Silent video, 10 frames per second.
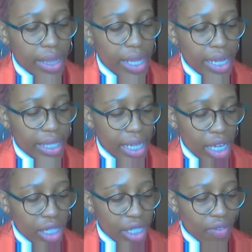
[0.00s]
The
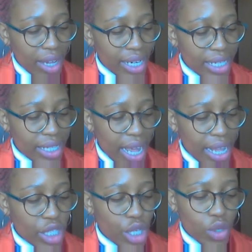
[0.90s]
executive
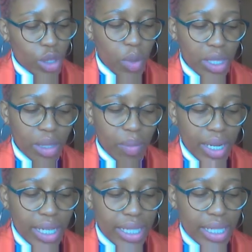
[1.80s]
understands her
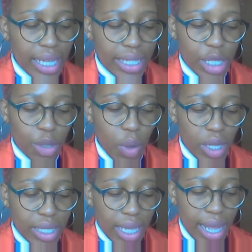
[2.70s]
responsibilities as the
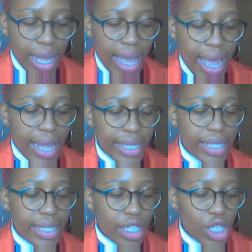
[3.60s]
sponsor and
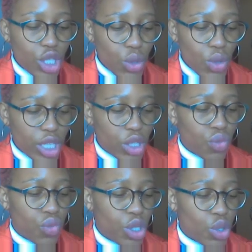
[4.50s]
sees you as
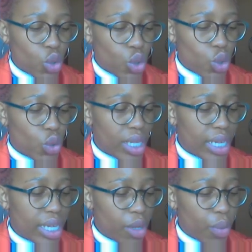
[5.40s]
a resource to
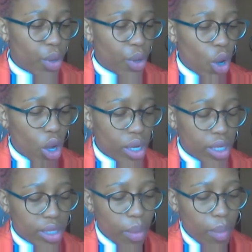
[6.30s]
keep her
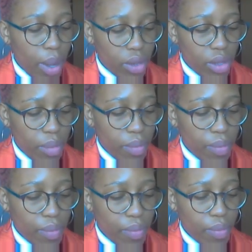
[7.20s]
honest about them.
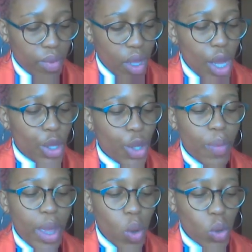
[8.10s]
You
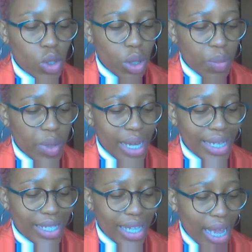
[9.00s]
may also be
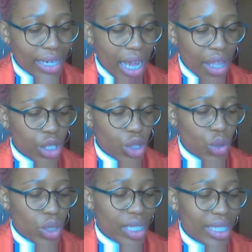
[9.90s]
assigned other
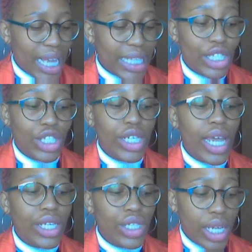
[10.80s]
duties as a
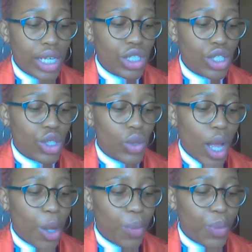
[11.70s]
change agent to
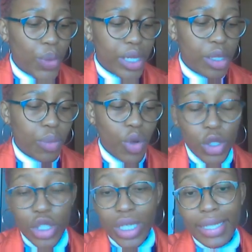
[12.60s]
help you get a
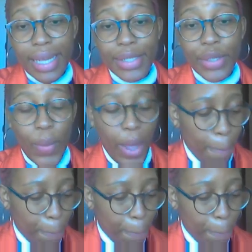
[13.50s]
project underway.